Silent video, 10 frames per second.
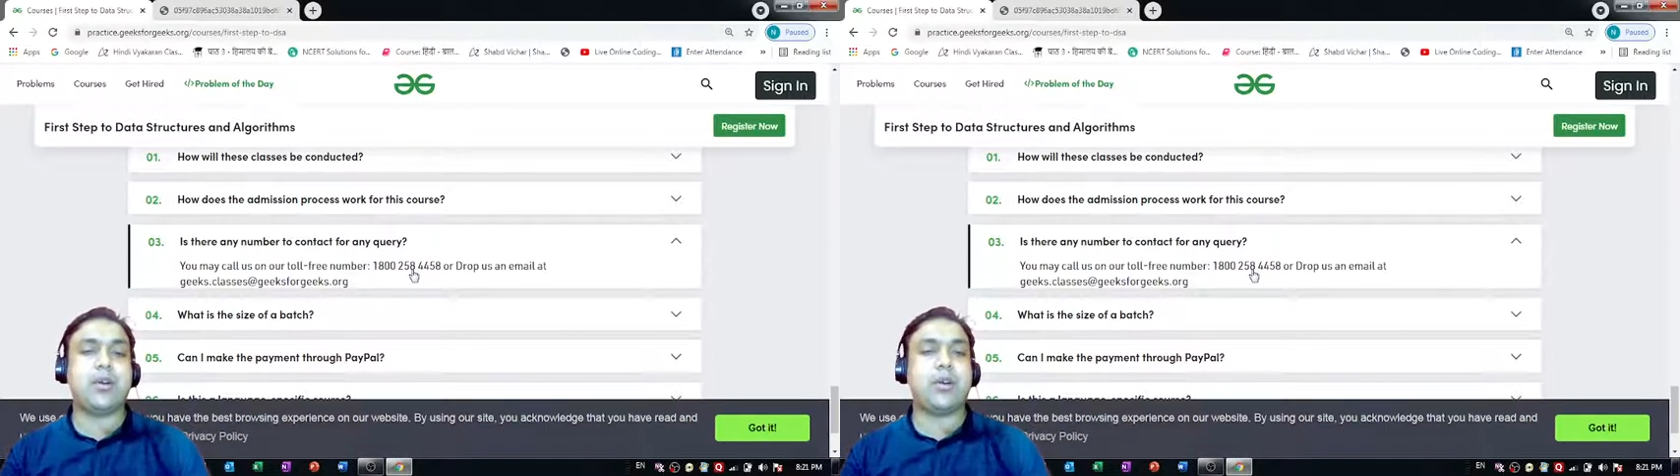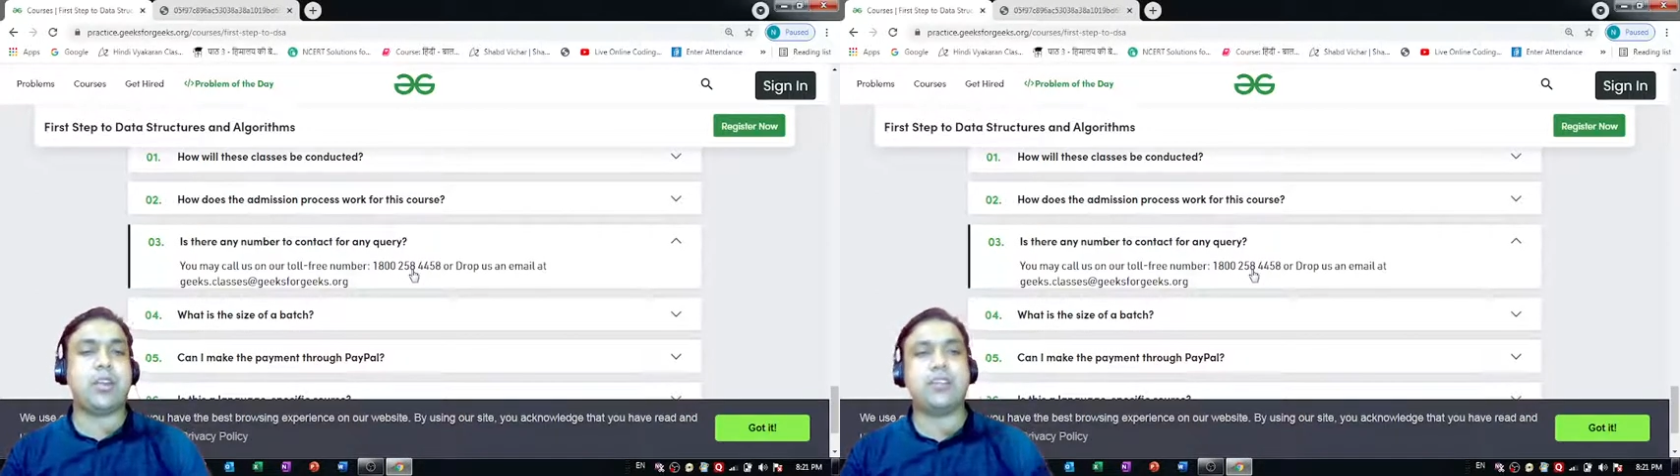
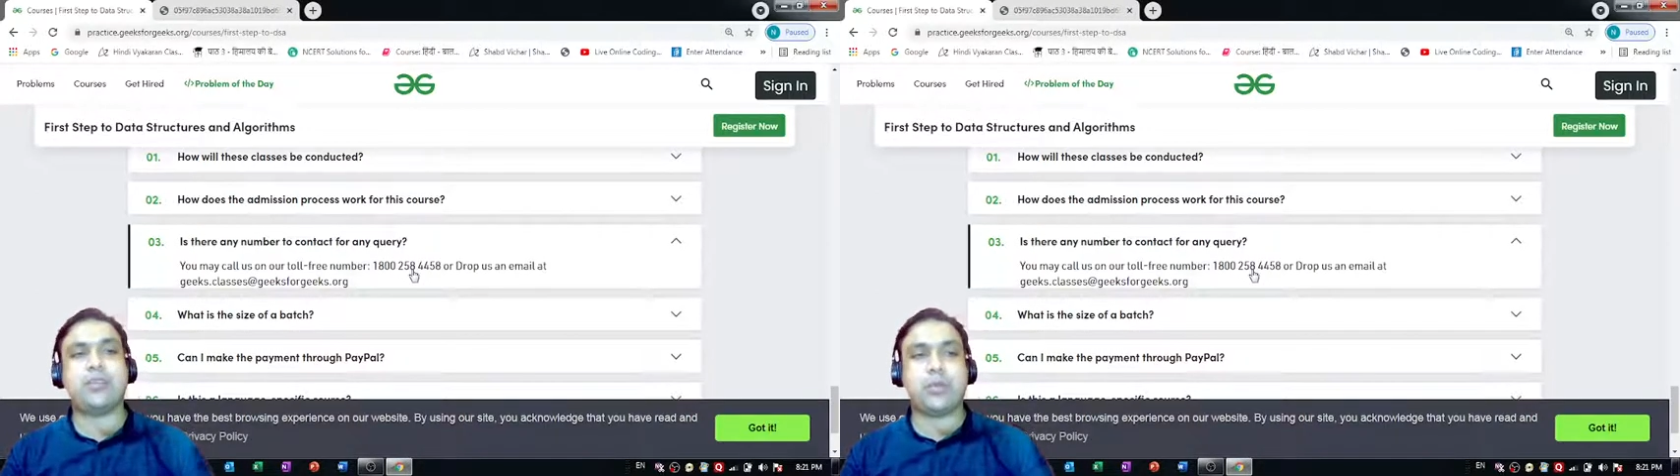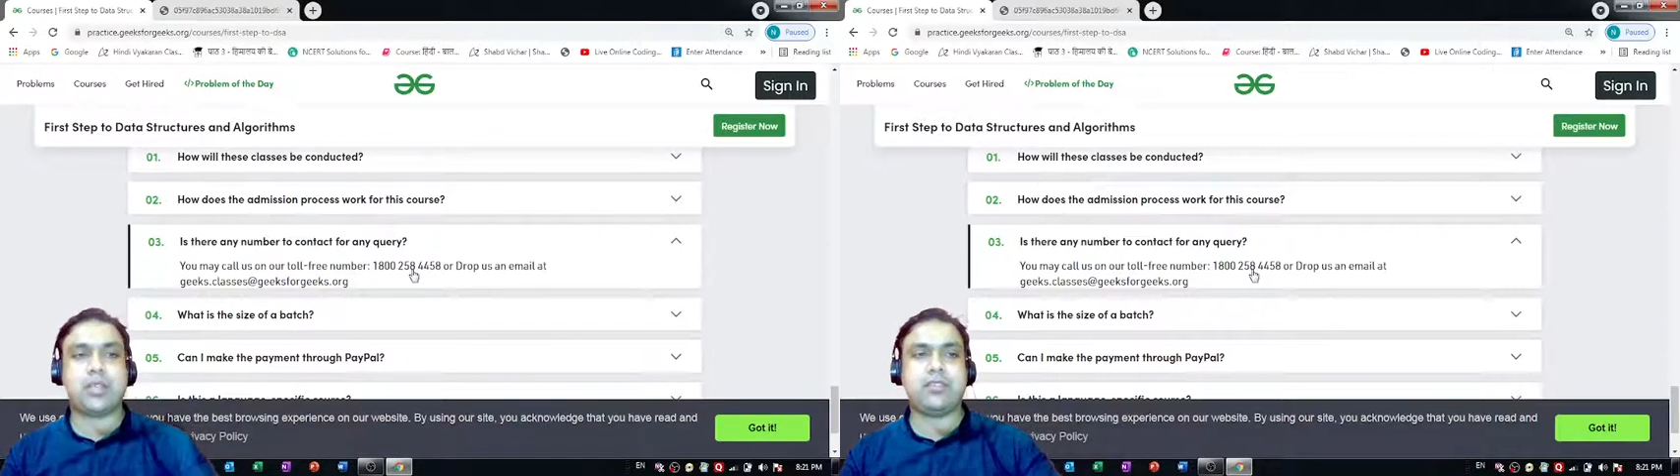or
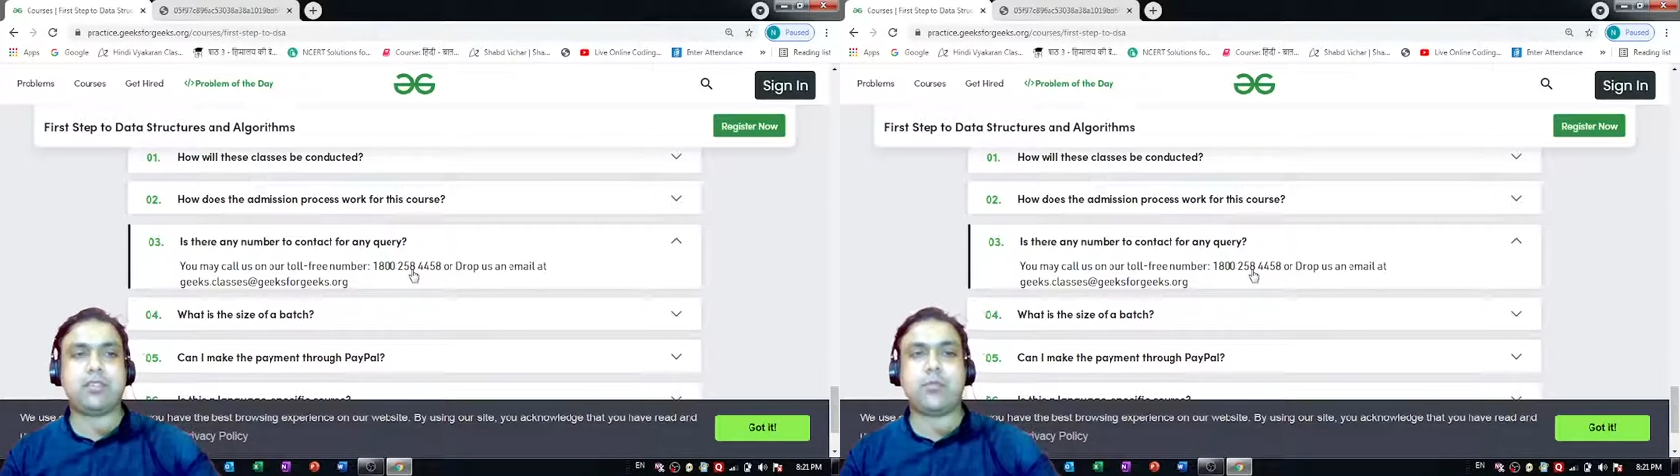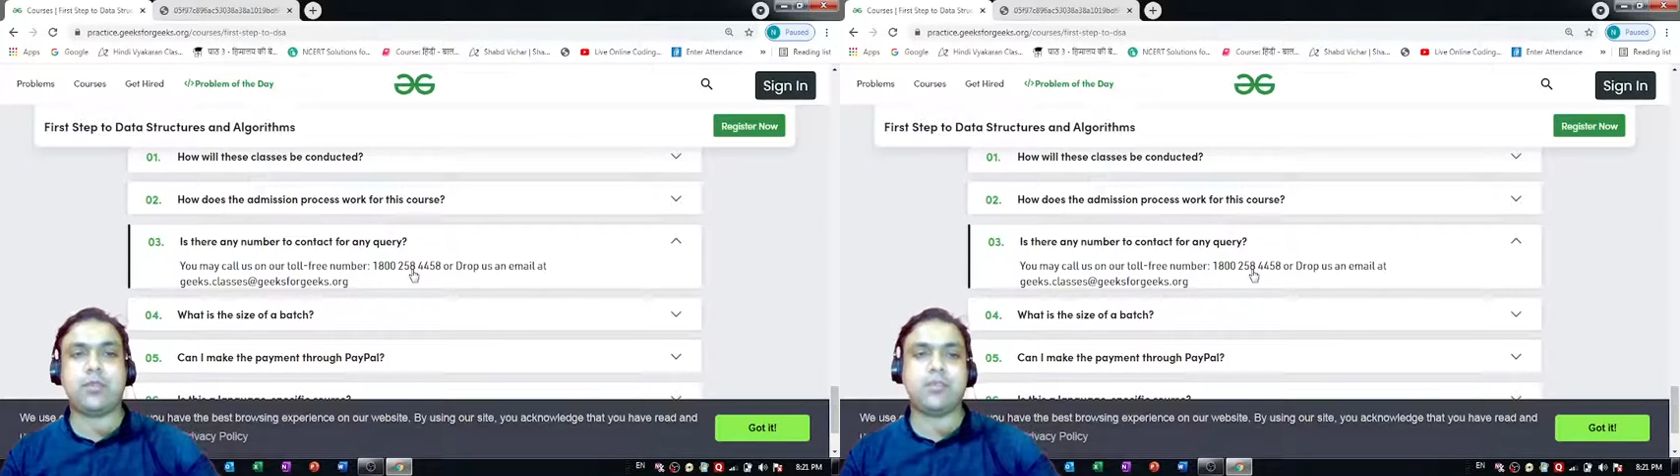else you can
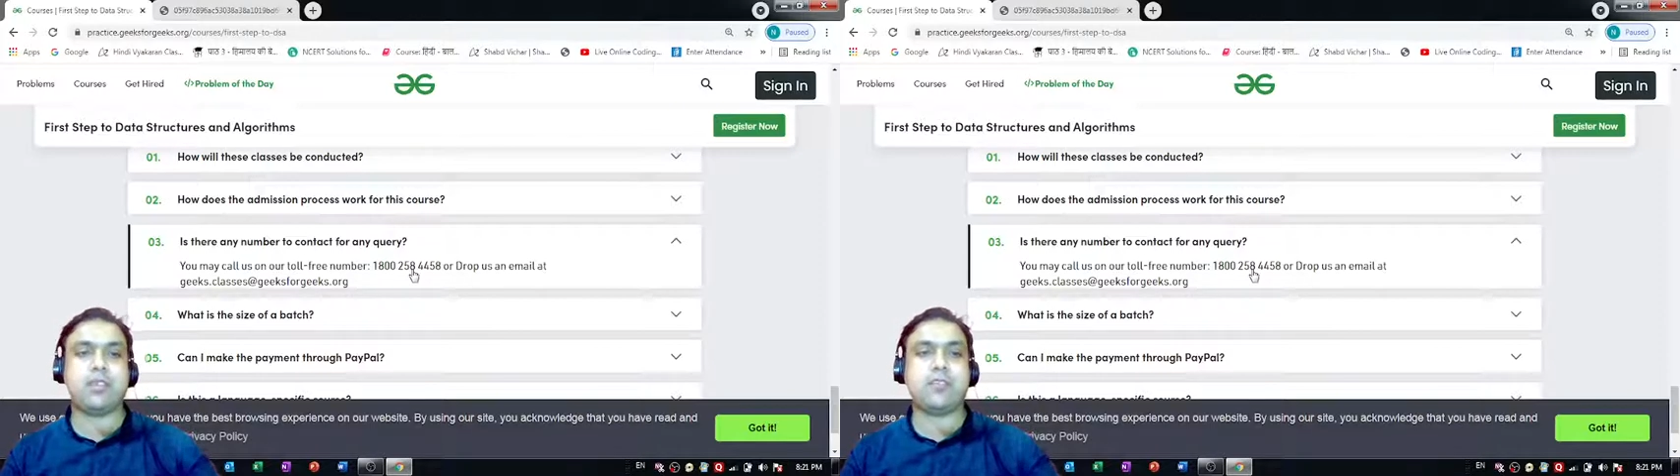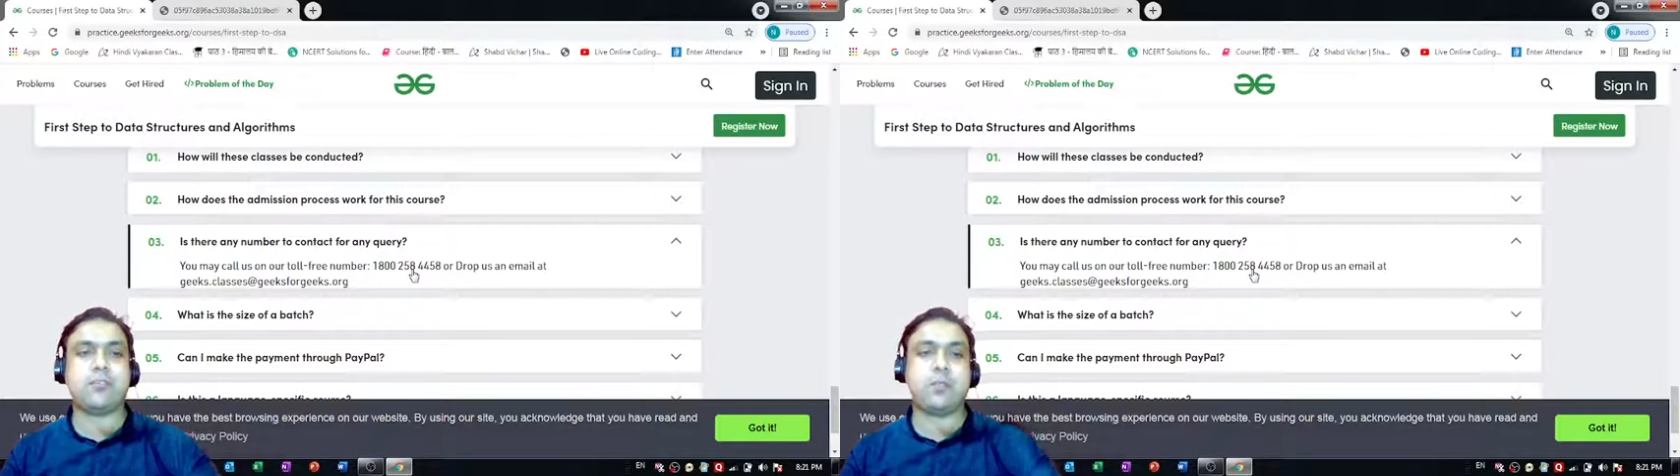just
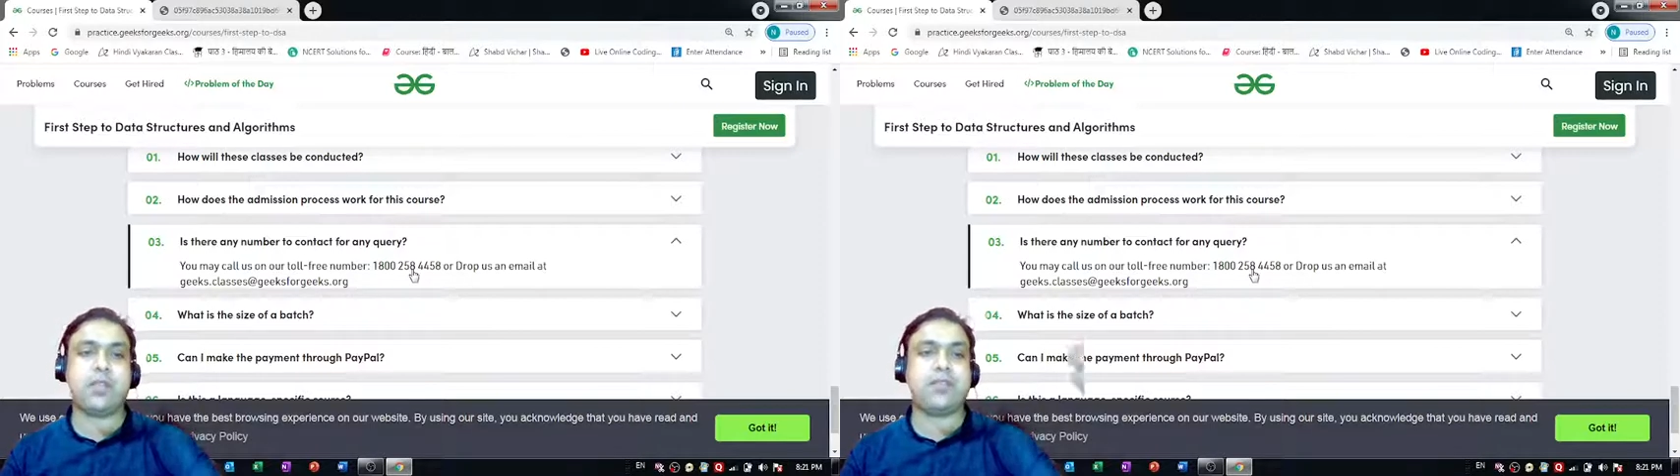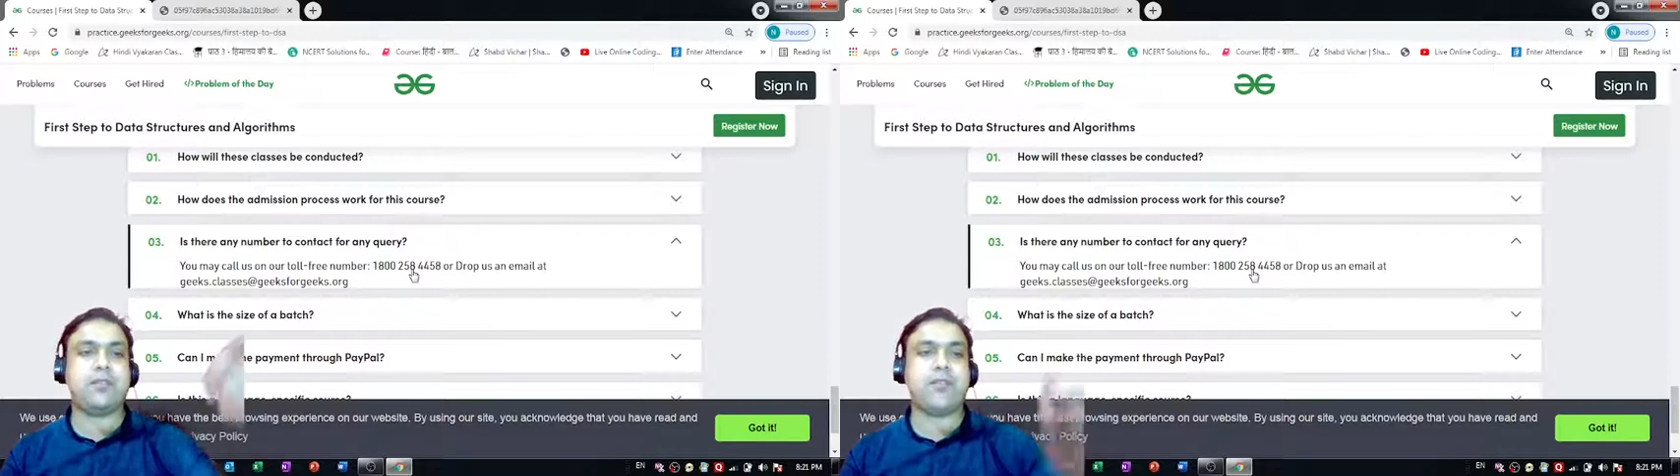visit this
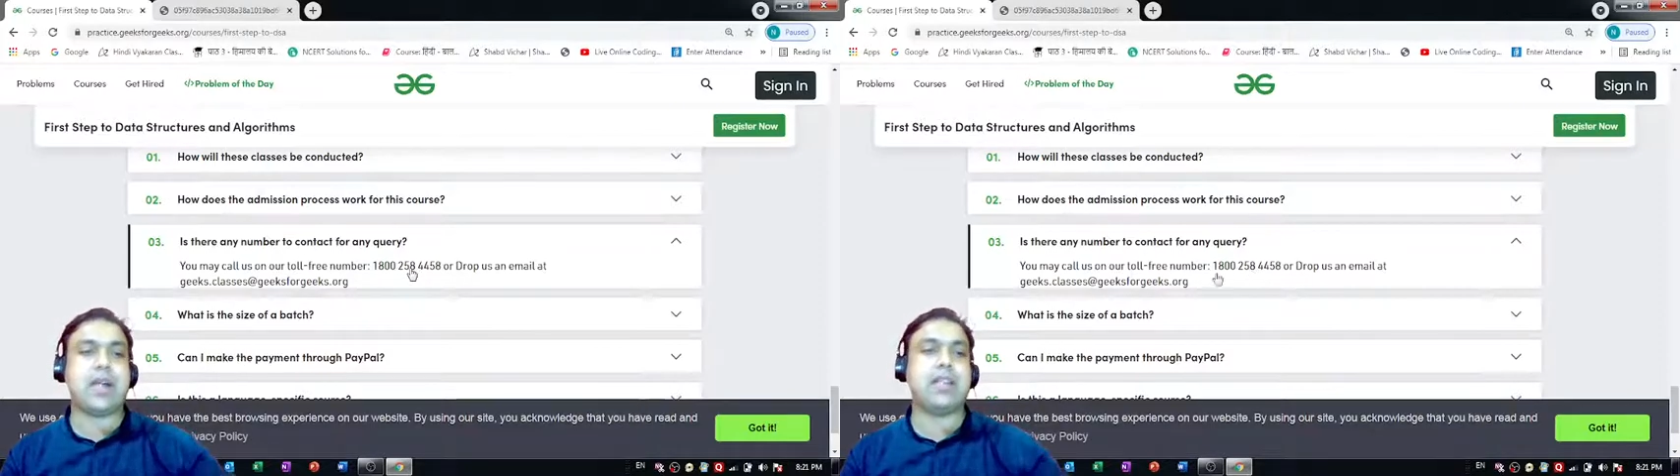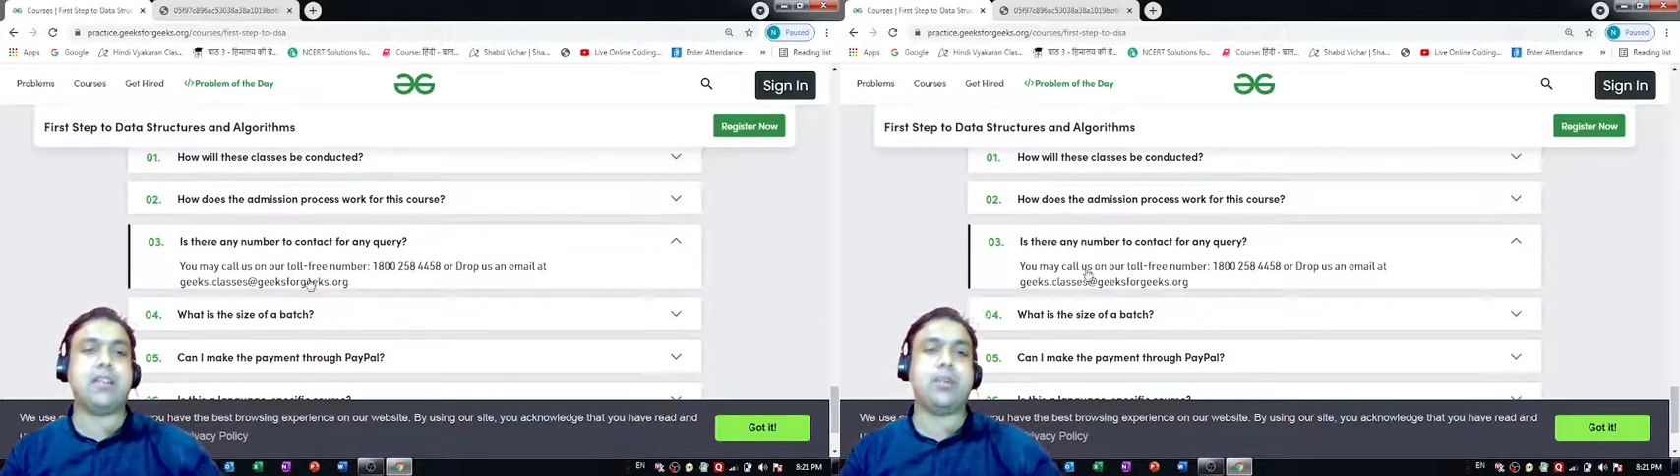page and find